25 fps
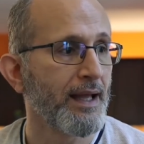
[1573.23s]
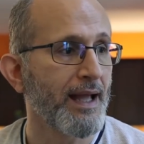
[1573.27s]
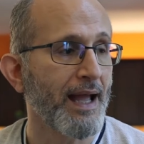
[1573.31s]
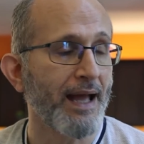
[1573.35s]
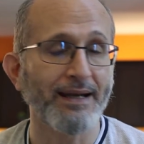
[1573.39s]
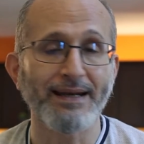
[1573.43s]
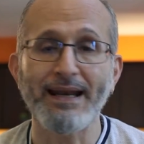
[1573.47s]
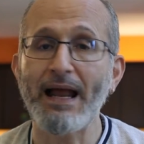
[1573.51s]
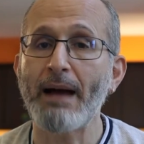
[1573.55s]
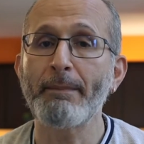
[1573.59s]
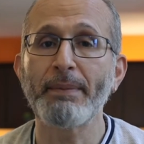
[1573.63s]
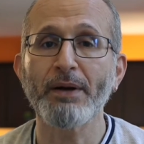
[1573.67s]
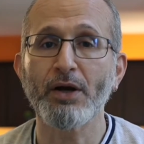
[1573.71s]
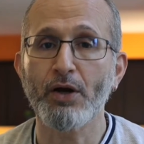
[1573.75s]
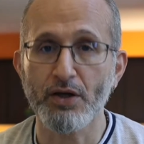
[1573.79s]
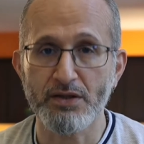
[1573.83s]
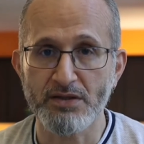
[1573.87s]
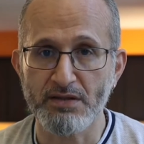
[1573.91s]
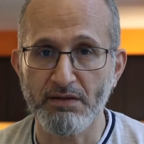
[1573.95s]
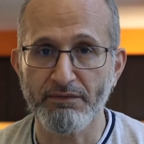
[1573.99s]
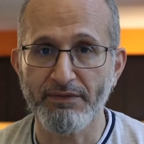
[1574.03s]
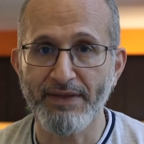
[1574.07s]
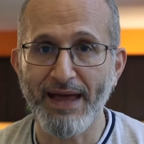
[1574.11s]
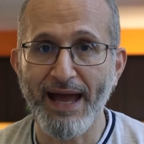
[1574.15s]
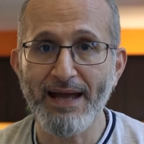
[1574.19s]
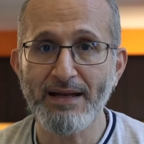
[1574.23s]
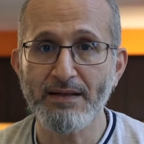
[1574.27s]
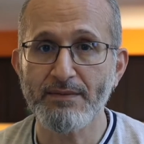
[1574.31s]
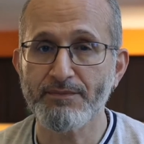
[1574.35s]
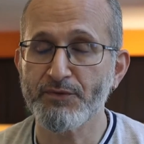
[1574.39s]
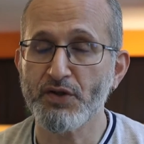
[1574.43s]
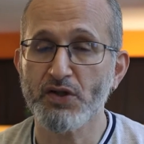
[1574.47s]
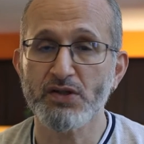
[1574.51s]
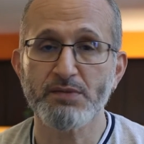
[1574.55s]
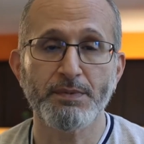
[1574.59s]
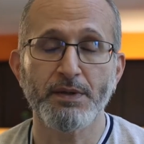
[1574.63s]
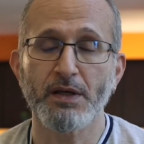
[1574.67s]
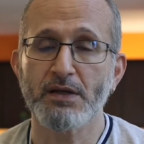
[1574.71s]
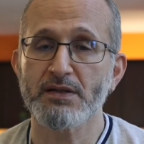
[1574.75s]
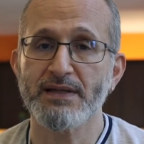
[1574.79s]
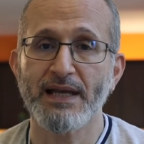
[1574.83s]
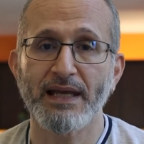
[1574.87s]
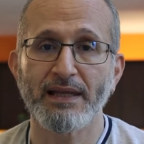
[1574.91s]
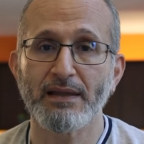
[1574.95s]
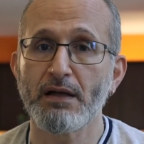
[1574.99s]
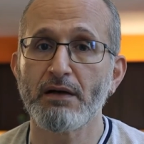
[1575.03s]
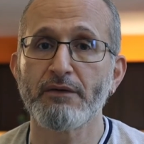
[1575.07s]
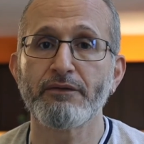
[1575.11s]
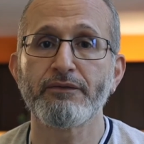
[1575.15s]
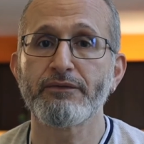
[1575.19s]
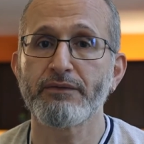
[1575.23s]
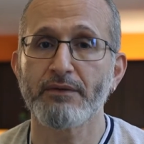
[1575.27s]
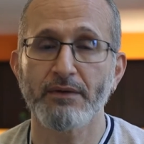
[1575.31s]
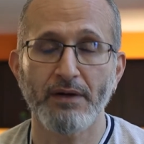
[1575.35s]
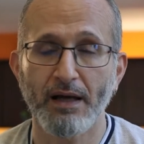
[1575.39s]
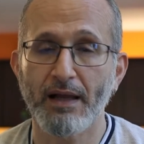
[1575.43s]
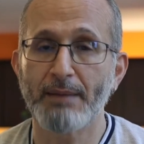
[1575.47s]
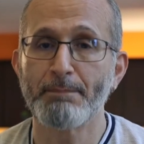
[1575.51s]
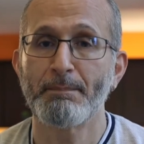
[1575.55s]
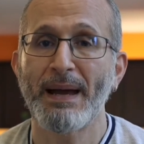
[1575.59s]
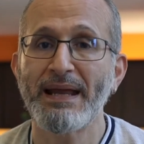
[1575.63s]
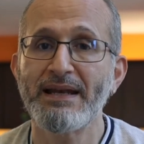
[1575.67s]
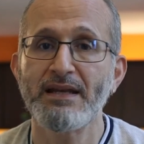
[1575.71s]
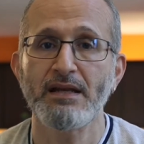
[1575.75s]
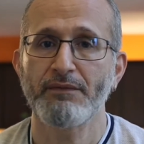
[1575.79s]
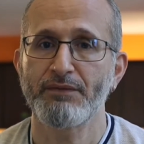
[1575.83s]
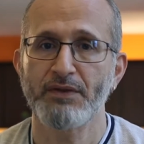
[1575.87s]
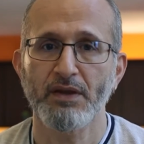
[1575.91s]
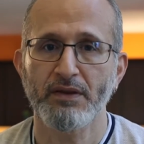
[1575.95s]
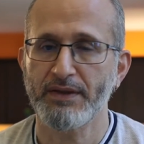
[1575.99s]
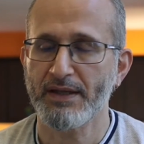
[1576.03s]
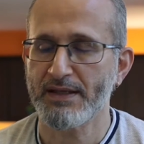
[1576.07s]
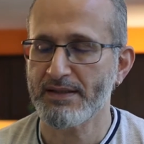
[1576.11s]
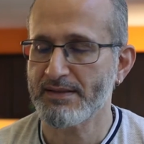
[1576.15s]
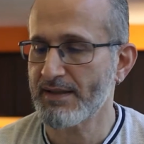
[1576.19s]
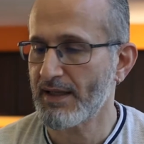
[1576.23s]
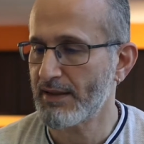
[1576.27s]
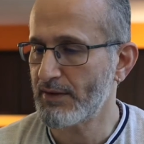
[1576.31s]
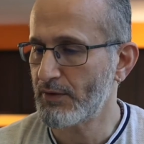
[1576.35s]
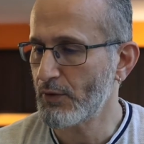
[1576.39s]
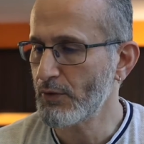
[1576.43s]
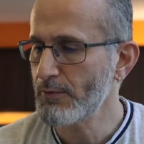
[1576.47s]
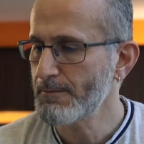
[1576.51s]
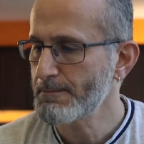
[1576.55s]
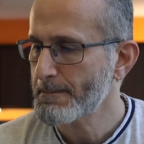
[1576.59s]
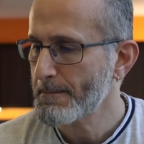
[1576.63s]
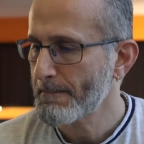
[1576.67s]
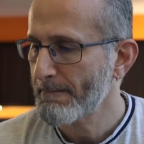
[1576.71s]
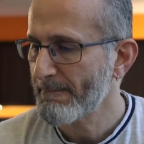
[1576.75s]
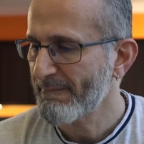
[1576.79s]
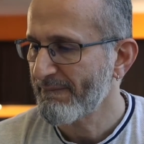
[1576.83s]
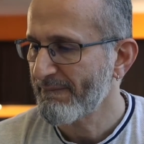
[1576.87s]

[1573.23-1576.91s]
And not because of that, just because I love many of the things they do,